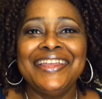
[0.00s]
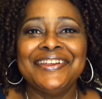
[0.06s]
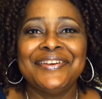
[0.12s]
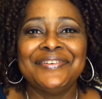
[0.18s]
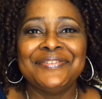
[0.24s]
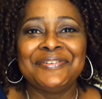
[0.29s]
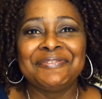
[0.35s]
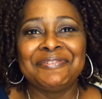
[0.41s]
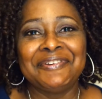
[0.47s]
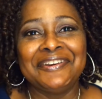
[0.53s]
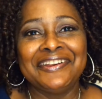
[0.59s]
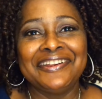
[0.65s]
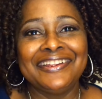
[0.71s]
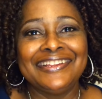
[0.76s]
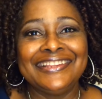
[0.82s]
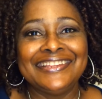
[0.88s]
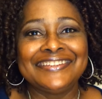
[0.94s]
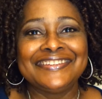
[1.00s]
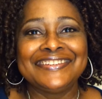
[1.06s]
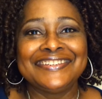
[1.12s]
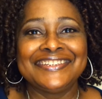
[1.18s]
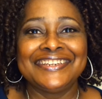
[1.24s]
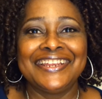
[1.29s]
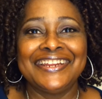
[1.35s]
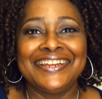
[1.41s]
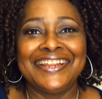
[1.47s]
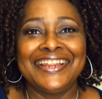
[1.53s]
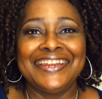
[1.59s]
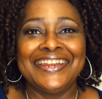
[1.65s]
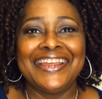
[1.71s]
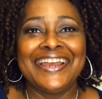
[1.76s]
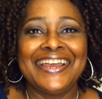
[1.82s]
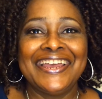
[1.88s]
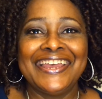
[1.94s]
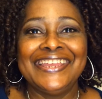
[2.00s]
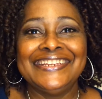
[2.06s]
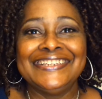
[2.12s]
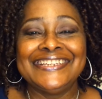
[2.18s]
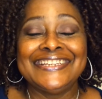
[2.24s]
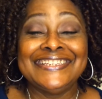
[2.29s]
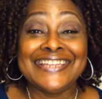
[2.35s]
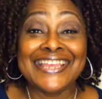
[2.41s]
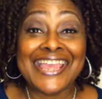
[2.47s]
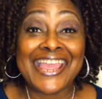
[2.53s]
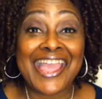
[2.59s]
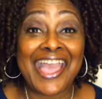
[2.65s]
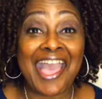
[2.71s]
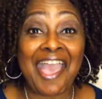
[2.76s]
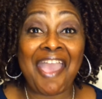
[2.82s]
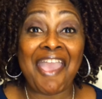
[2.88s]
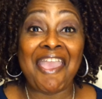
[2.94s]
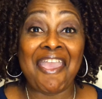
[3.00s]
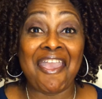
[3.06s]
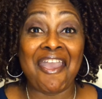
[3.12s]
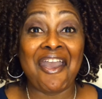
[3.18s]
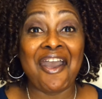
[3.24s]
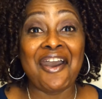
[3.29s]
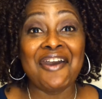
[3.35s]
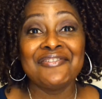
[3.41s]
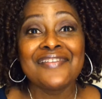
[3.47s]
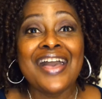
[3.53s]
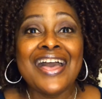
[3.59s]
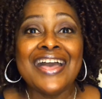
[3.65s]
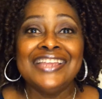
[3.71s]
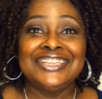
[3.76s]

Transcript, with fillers: Hey everyone, this is Shana and today I have